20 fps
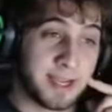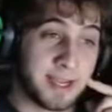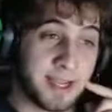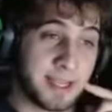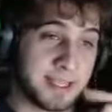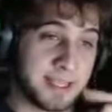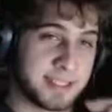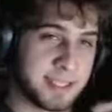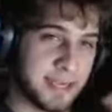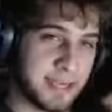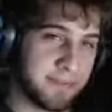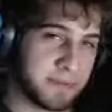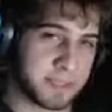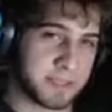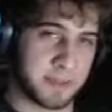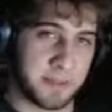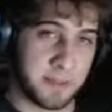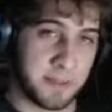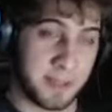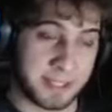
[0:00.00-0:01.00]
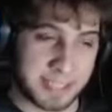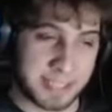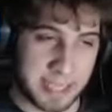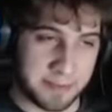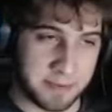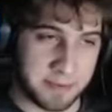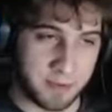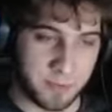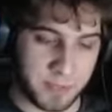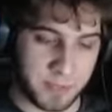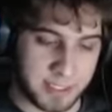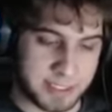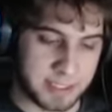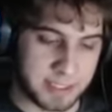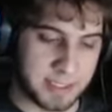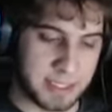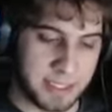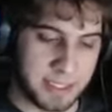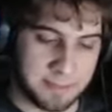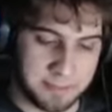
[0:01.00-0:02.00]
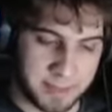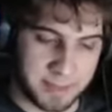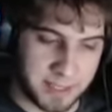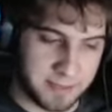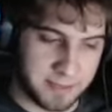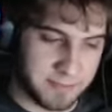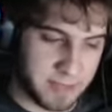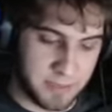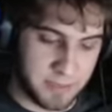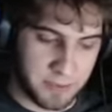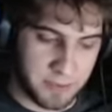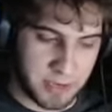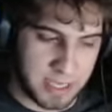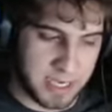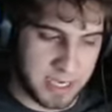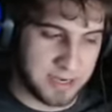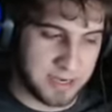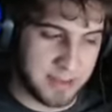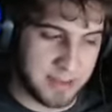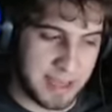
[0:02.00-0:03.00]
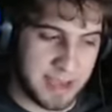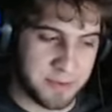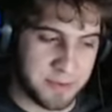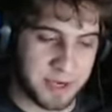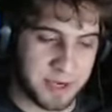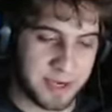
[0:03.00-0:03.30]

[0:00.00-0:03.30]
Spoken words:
save for something that's happened recently, but I won't get into that one.